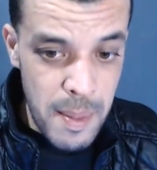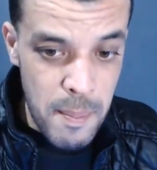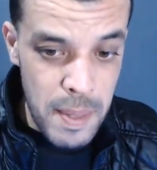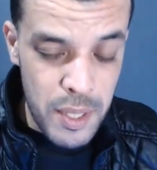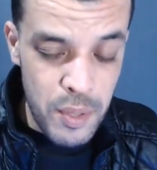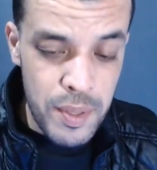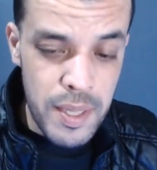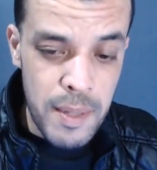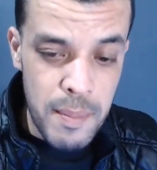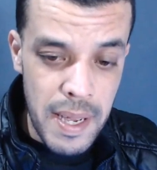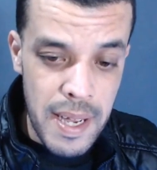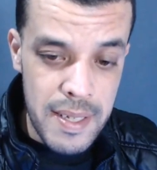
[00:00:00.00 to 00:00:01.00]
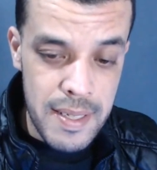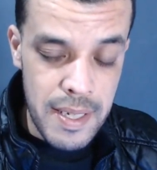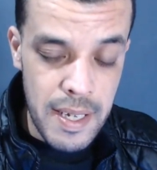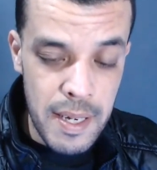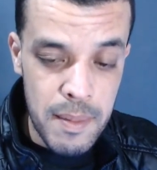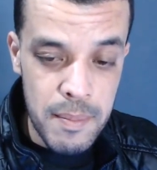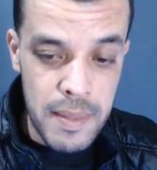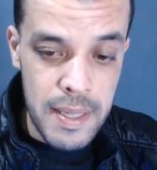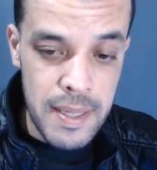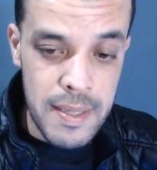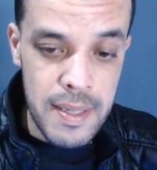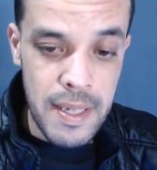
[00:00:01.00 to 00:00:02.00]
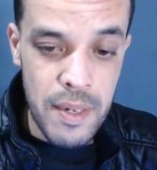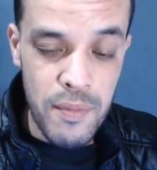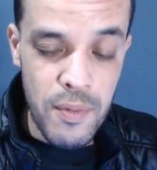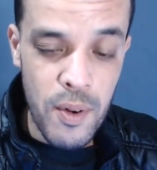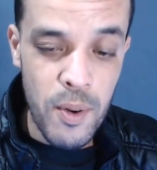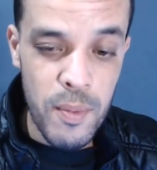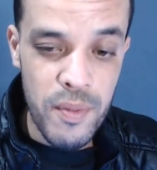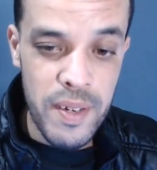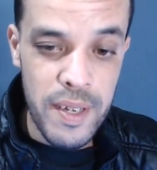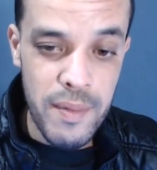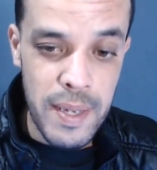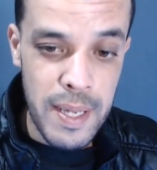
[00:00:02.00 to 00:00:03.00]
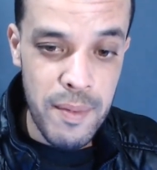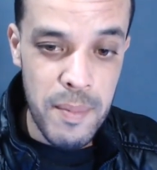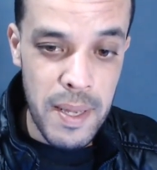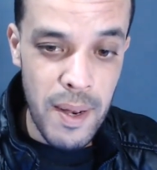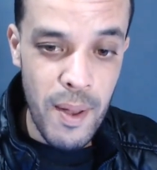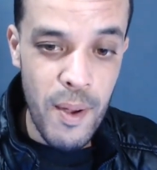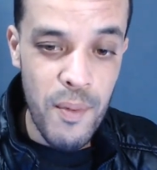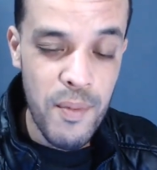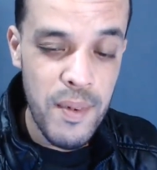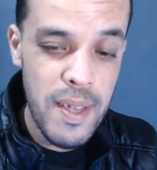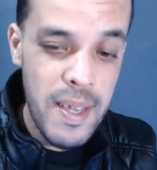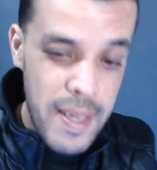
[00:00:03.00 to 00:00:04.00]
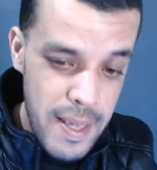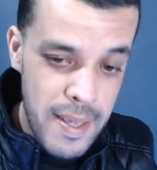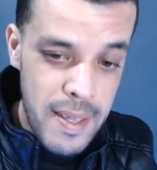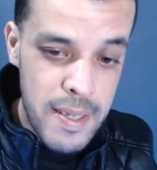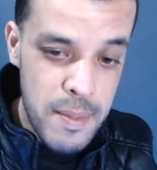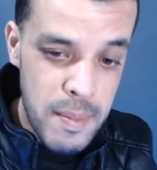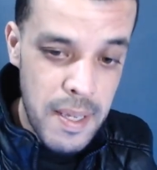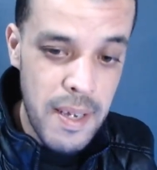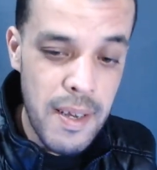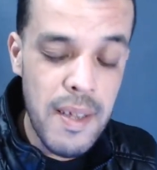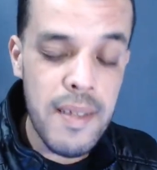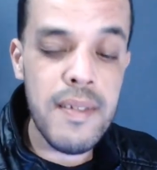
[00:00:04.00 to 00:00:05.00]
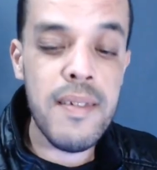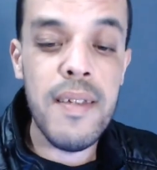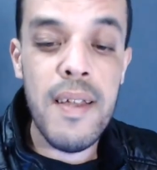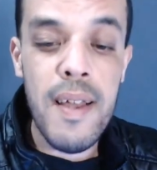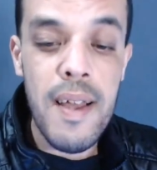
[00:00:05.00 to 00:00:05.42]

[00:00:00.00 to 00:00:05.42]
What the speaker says: my Twitter, my Instagram, it is here, follow me, please, give me love, that's mean a lot.